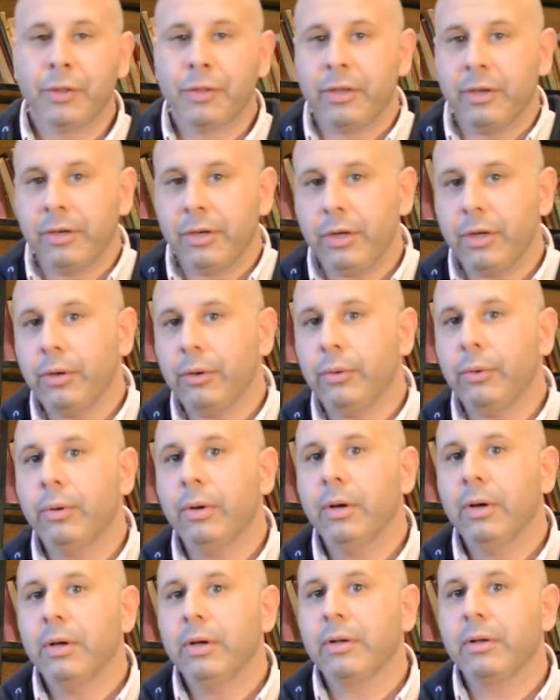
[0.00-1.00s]
the
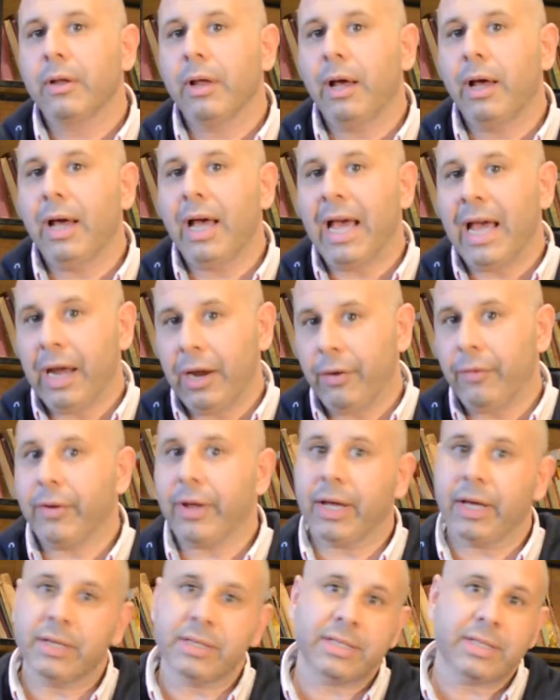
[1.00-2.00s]
new
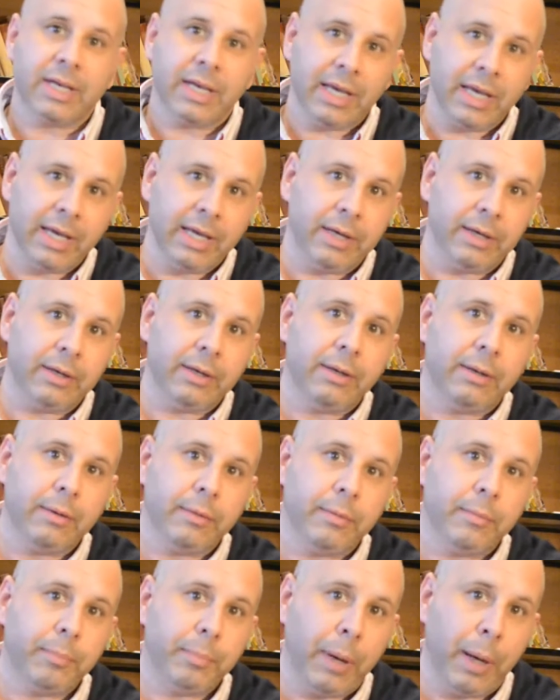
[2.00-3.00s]
areas in
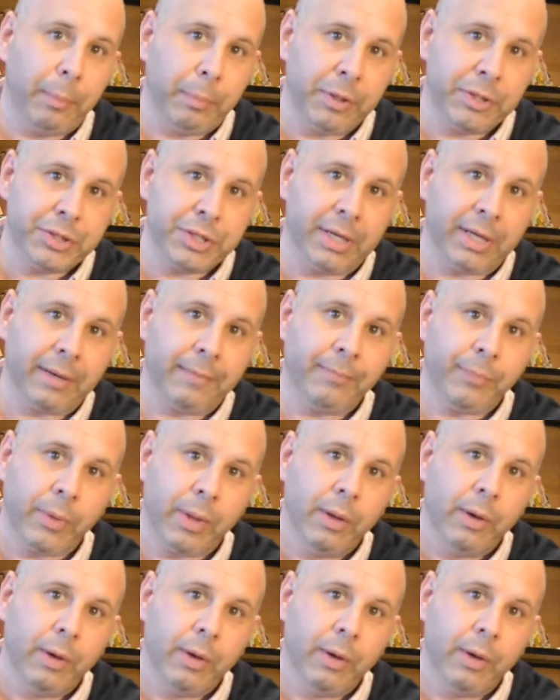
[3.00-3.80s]
publishing,